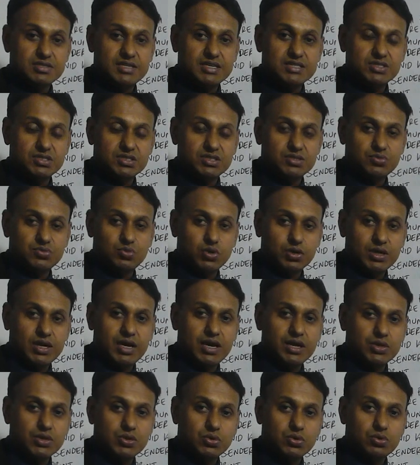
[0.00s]
That's what
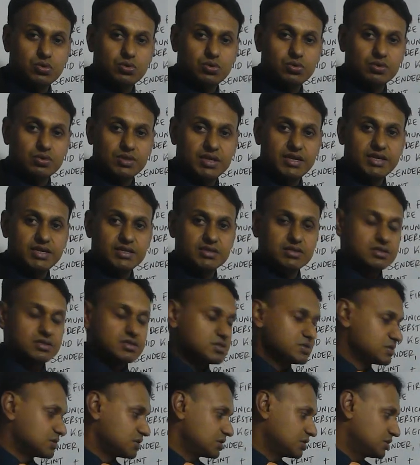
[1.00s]
I know, the
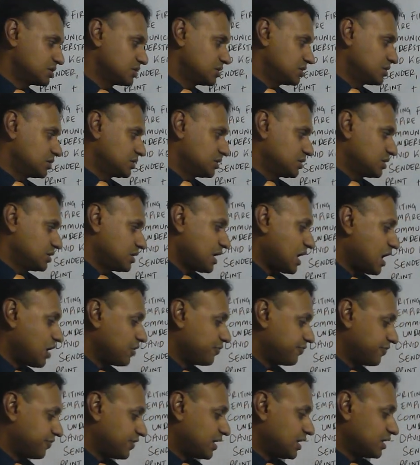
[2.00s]
latest. How
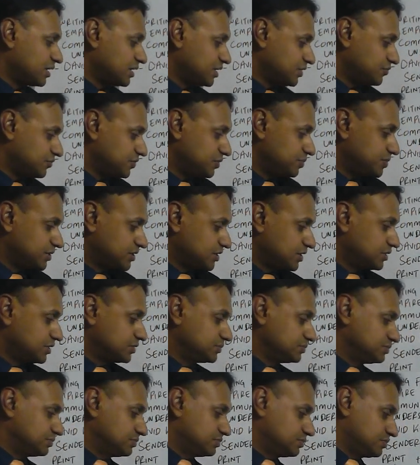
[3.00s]
far it will
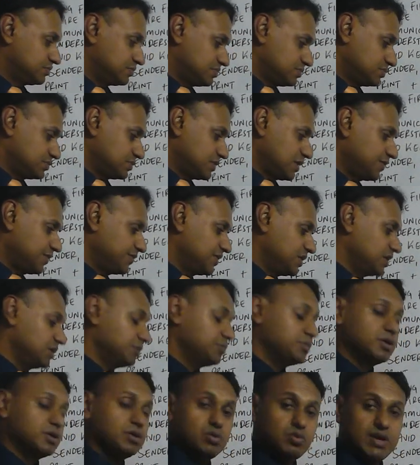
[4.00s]
become
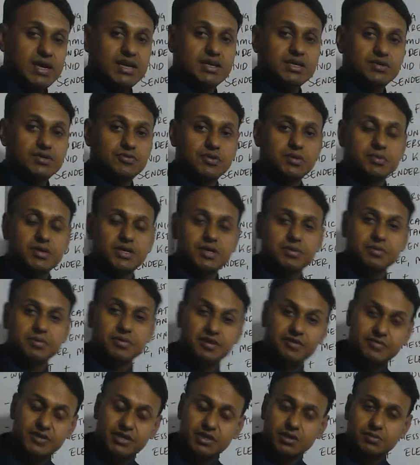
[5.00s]
available, when it will become
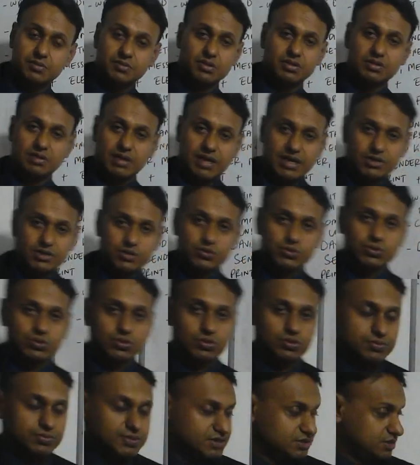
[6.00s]
available, I don't
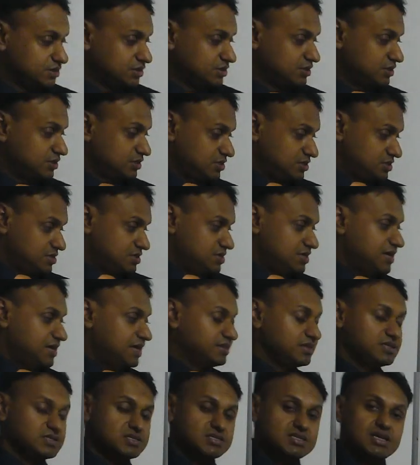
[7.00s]
know. But at
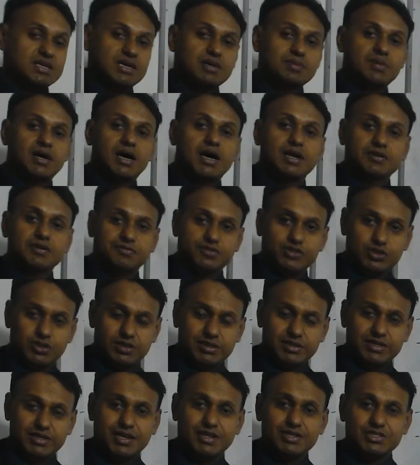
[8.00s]
this time, artificial
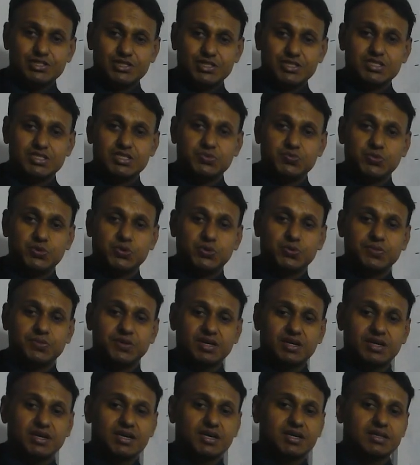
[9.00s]
intelligence is
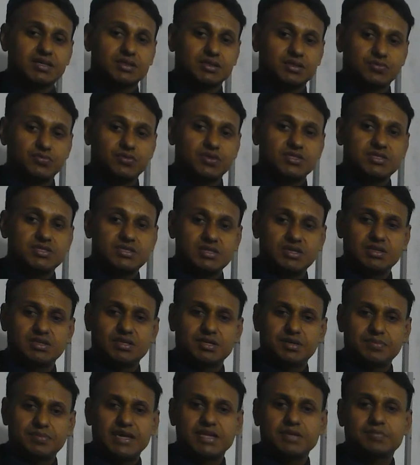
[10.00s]
booming, and we see there
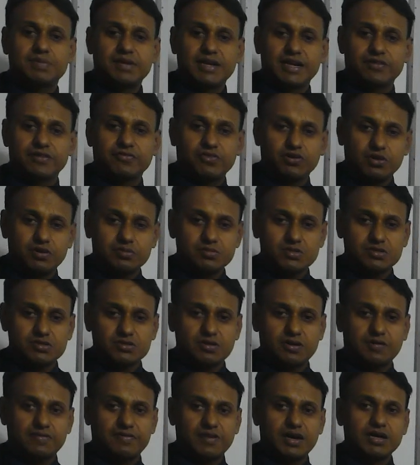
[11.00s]
are many platforms
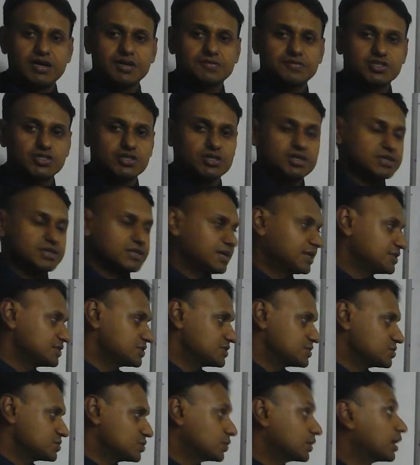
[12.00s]
of artificial
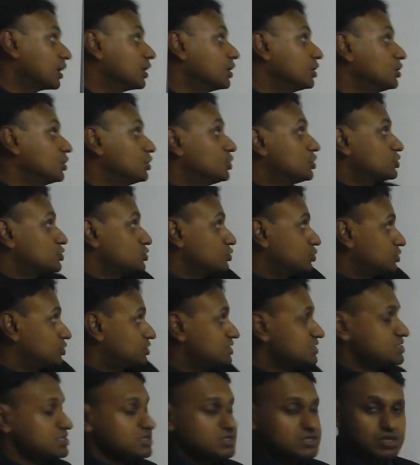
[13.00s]
intelligence. Okay, so
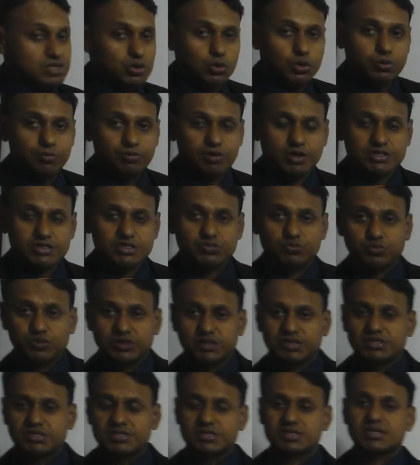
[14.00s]
this is the whole process
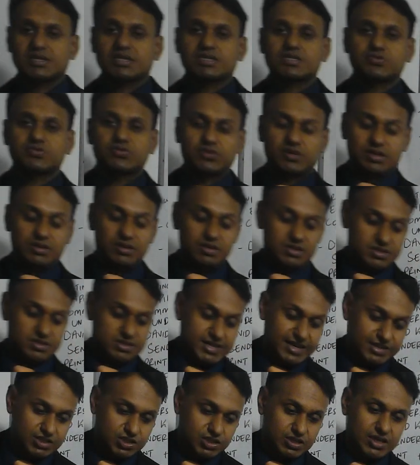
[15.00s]
we discussed in this
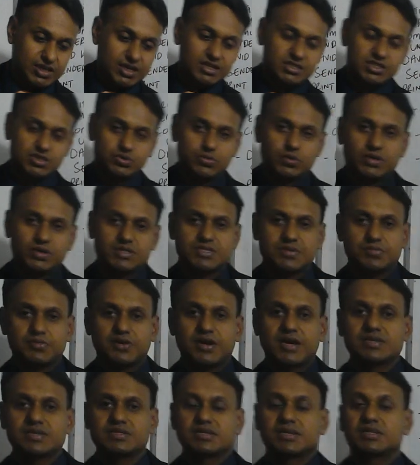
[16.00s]
lecture. I just want to
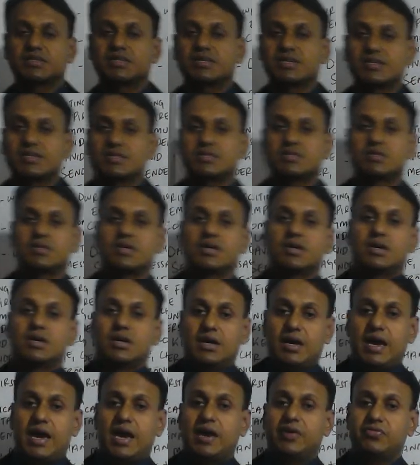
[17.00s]
summarize that yes,
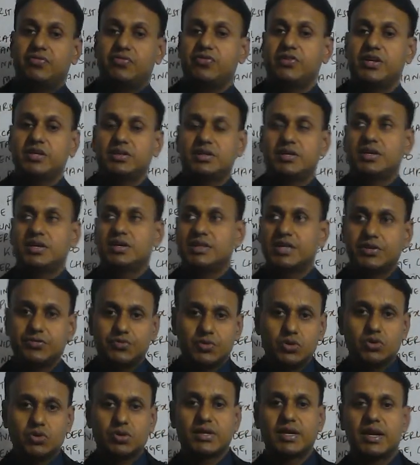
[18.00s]
everything that we
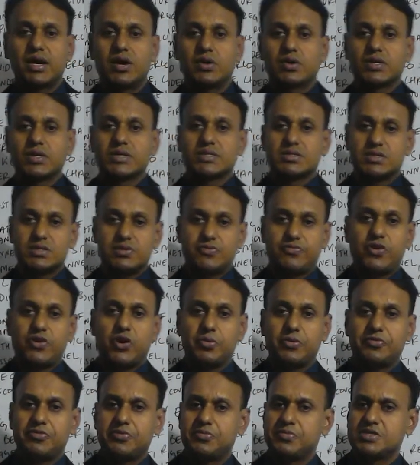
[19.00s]
look around us is a form
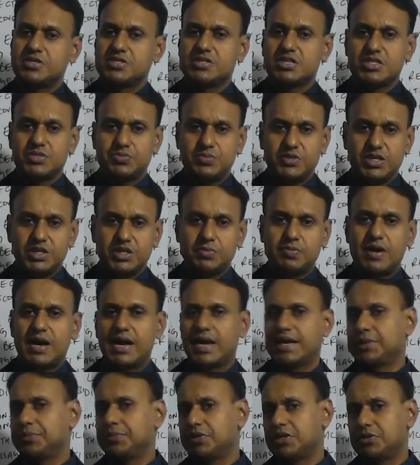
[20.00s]
of a business. Be it
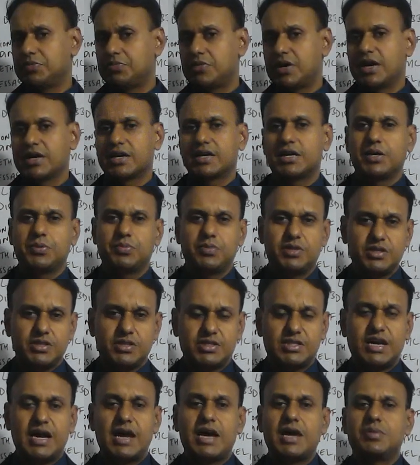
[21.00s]
mic, be it marker, be it
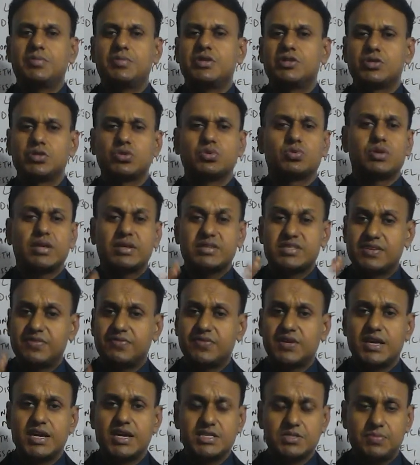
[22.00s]
tie, be it suit.
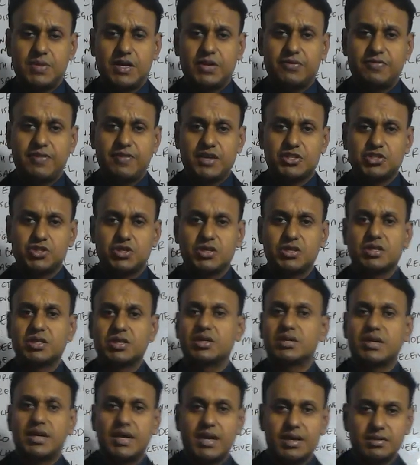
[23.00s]
Someone has manufactured
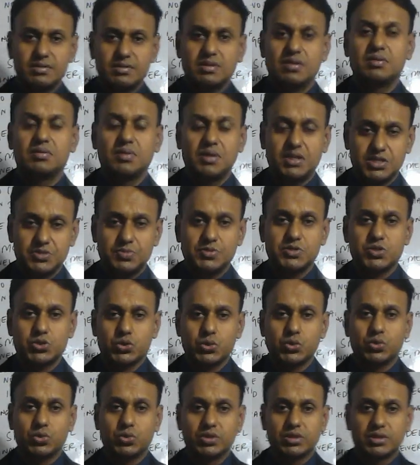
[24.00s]
it and it's been
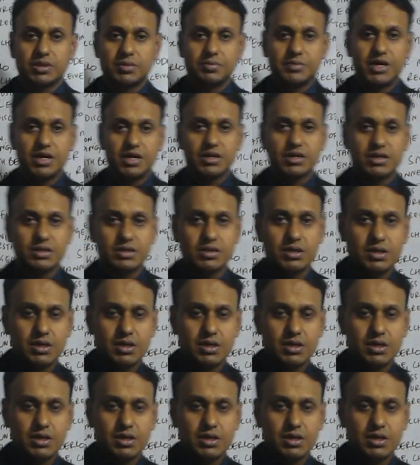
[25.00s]
sold in the market.